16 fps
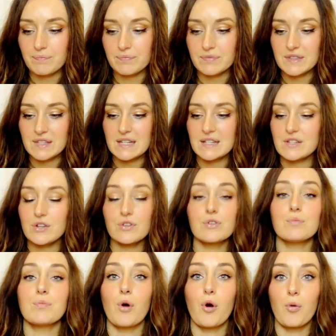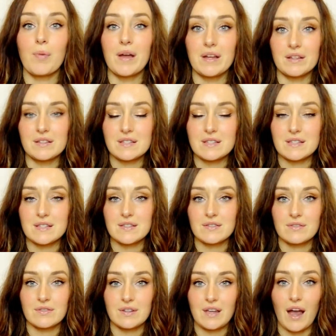these are the moments,
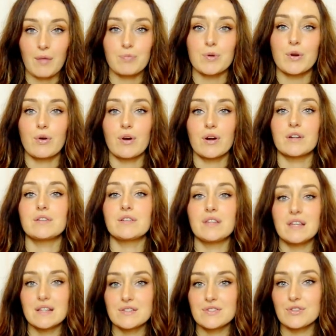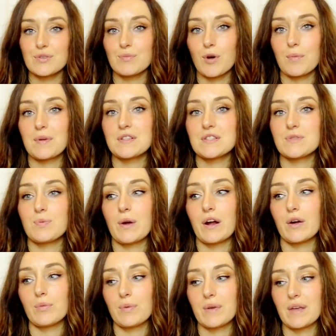Capricorn, these are the moments
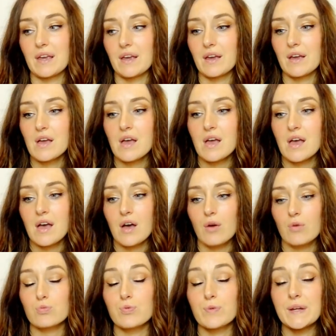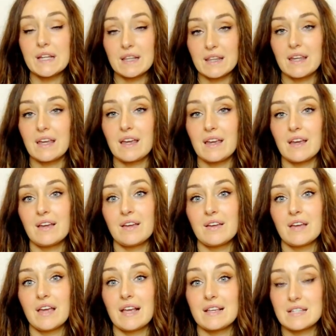where we really
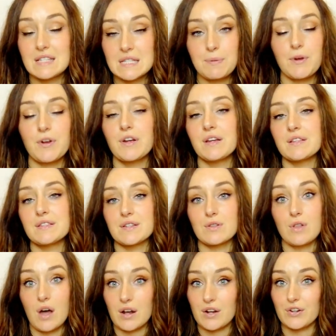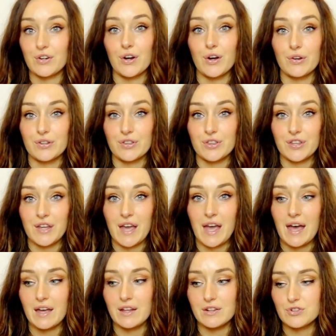experience a lot of growth.
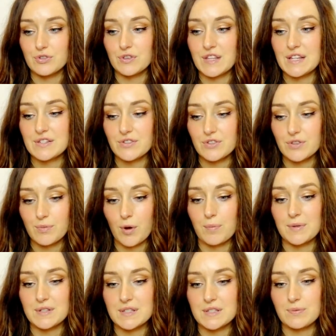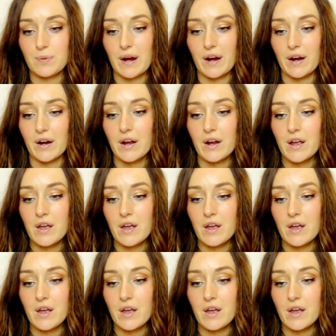And these are the moments where